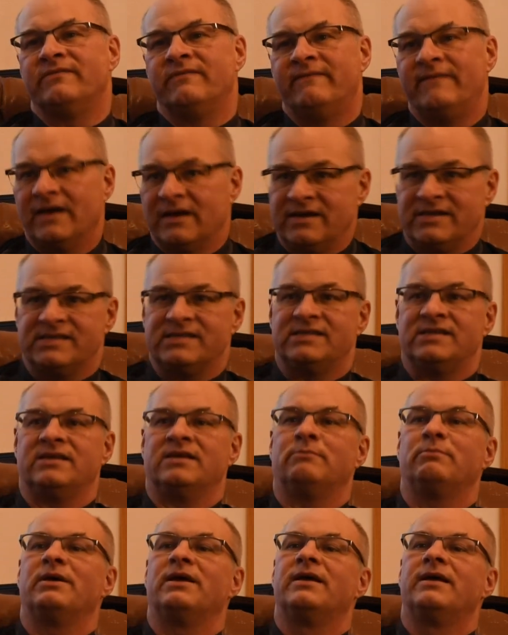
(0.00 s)
very steep,
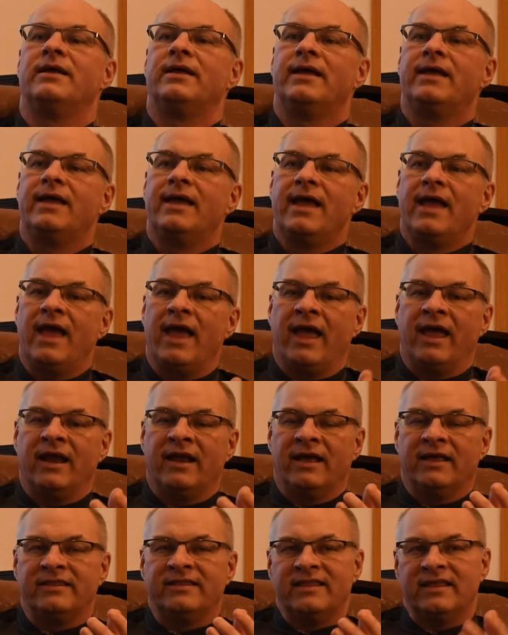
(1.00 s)
and
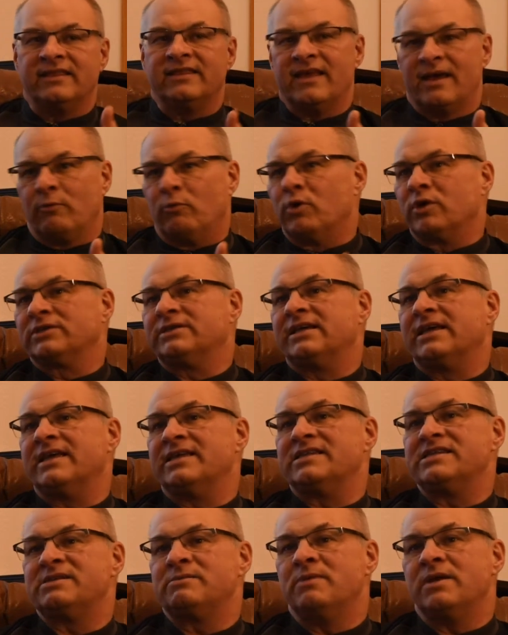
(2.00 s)
I think that worked
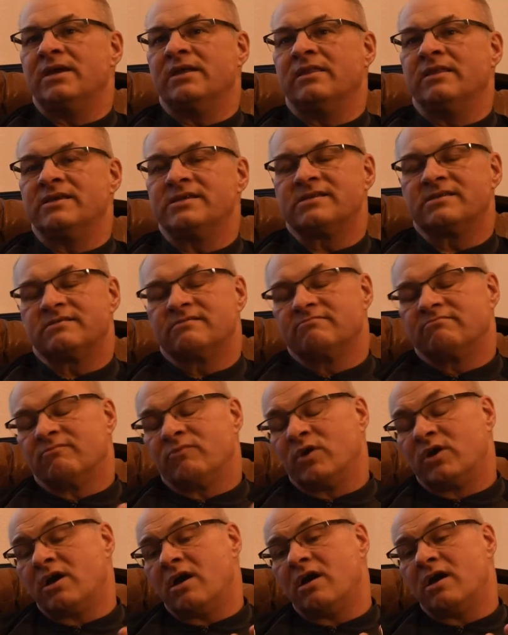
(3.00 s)
against me in this
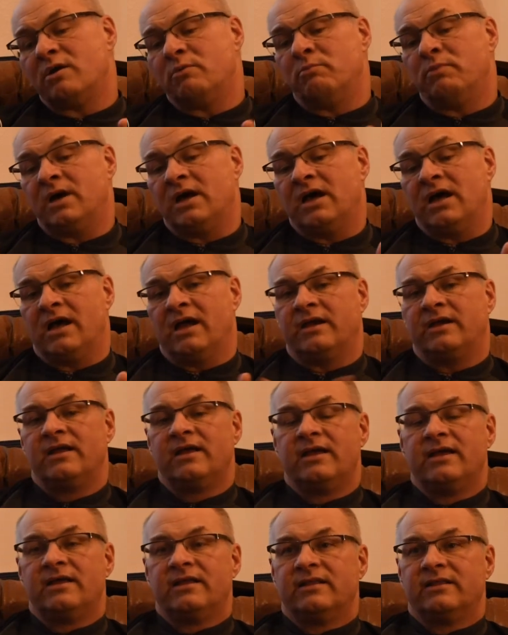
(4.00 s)
regard, but
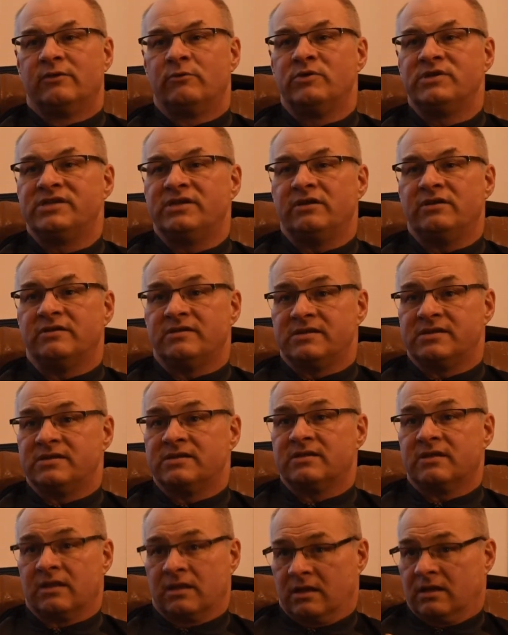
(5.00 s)
the
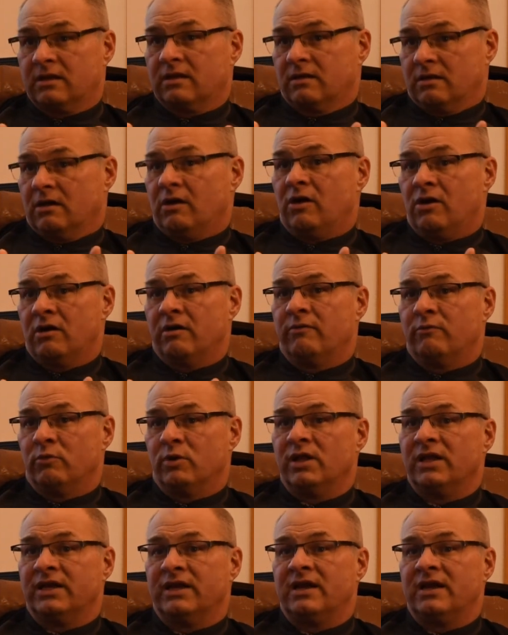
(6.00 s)
results are really